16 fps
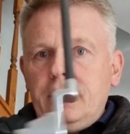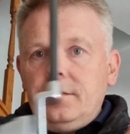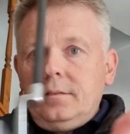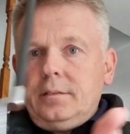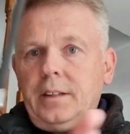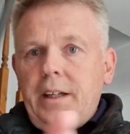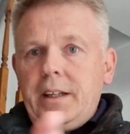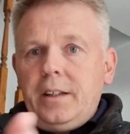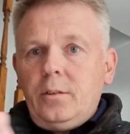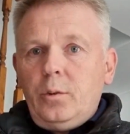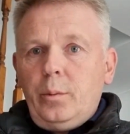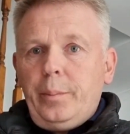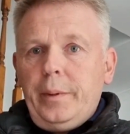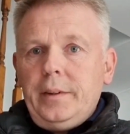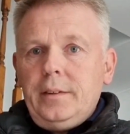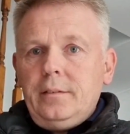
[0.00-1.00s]
let it
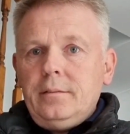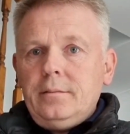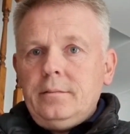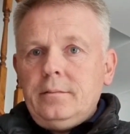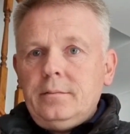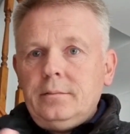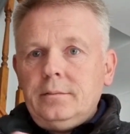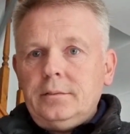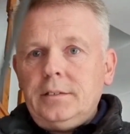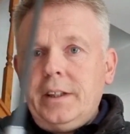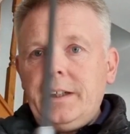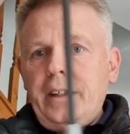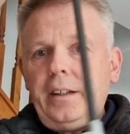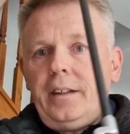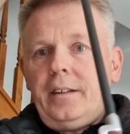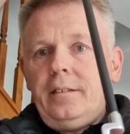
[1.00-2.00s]
open, let
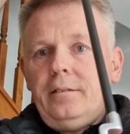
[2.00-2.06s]
it